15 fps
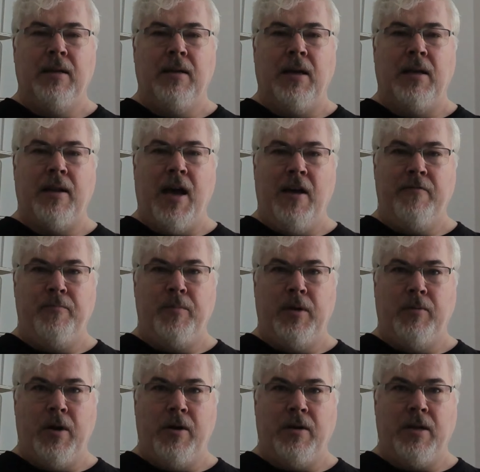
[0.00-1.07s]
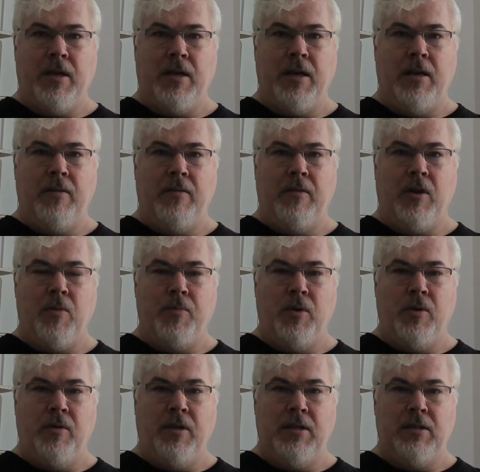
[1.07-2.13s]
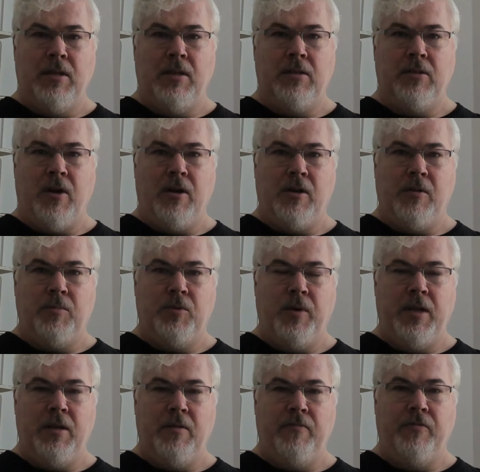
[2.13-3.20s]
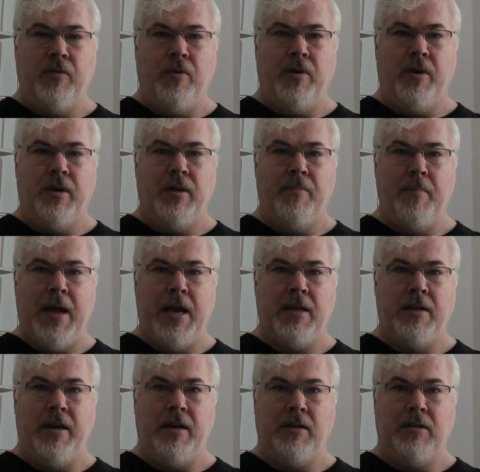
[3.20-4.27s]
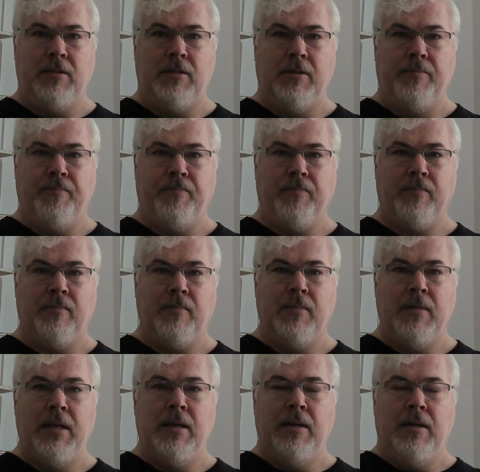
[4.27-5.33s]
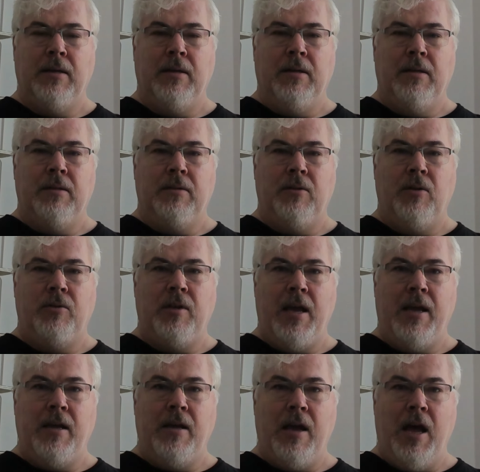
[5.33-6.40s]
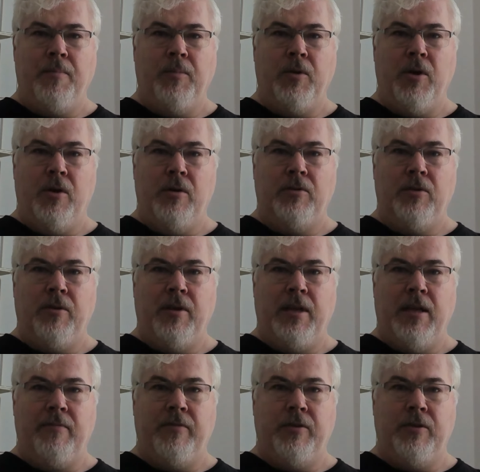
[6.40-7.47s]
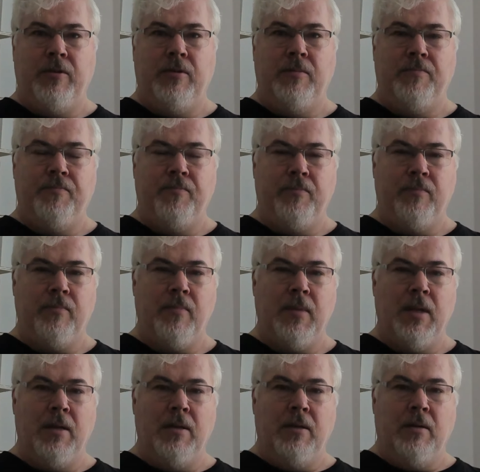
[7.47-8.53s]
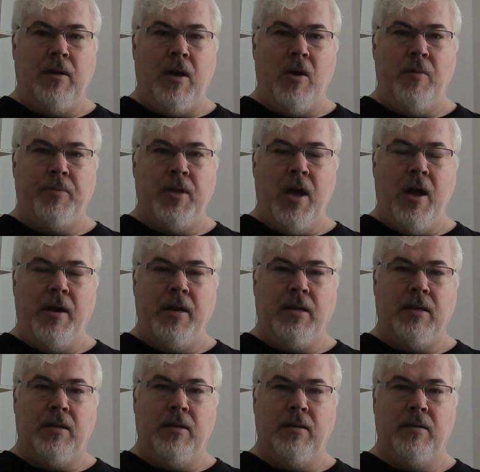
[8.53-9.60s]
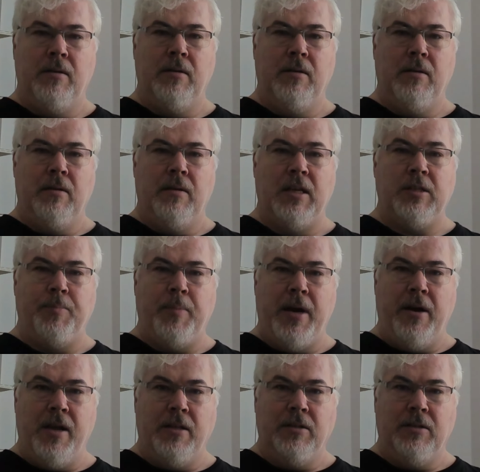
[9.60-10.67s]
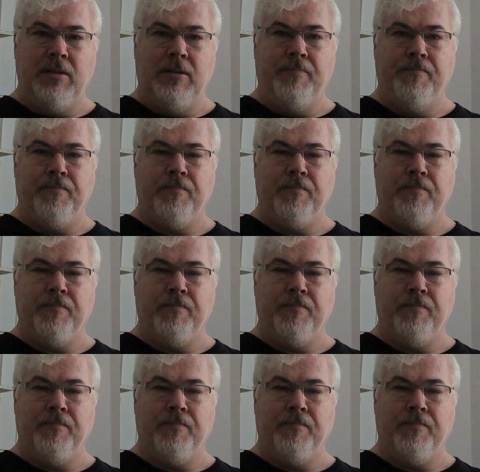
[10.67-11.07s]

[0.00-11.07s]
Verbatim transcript: And I've been working in the communities in Stockholm, Sweden for many years. Today, I'm going to give you a hypnotic experience,